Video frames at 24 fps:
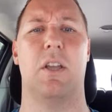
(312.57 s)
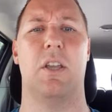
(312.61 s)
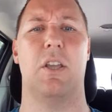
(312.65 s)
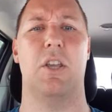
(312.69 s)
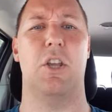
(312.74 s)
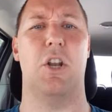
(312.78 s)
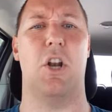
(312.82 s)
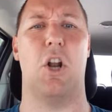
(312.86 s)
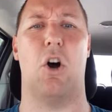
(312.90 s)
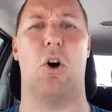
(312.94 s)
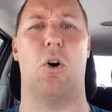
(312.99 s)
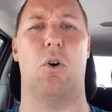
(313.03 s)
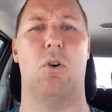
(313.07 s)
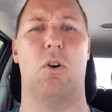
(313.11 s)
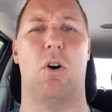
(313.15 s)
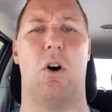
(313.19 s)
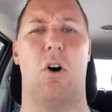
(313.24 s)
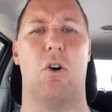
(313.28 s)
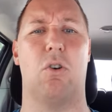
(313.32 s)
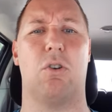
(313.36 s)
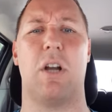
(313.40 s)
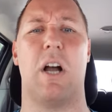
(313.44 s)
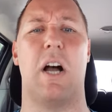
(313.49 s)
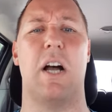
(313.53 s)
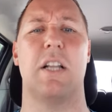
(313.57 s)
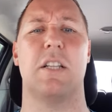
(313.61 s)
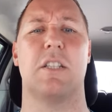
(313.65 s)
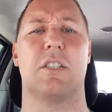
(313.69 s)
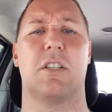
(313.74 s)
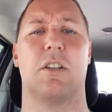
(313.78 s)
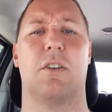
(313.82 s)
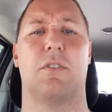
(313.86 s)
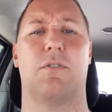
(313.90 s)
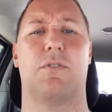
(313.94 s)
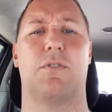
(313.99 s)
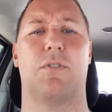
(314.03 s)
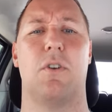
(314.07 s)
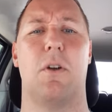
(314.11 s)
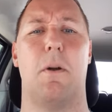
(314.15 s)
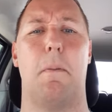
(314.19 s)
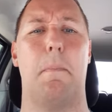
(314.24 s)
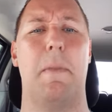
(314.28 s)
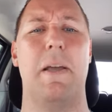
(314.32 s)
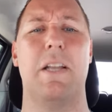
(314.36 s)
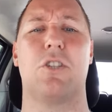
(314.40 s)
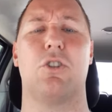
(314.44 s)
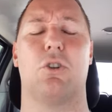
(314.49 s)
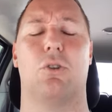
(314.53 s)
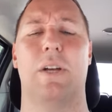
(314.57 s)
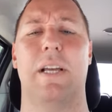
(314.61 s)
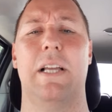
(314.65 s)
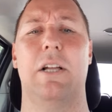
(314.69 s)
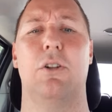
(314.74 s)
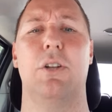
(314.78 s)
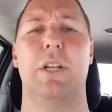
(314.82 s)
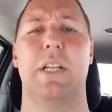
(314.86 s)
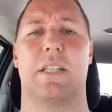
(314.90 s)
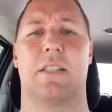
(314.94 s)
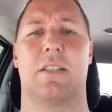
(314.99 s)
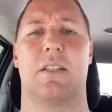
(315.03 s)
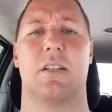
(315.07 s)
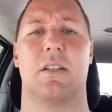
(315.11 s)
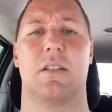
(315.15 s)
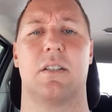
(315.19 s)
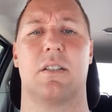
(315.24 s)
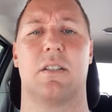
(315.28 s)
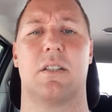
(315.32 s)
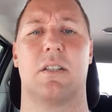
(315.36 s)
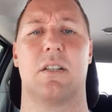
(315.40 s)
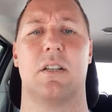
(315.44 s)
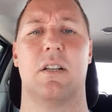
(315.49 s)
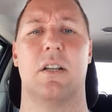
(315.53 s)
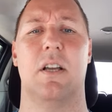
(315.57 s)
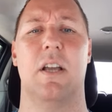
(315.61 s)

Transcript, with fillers: you know, all kinds of mental illnesses.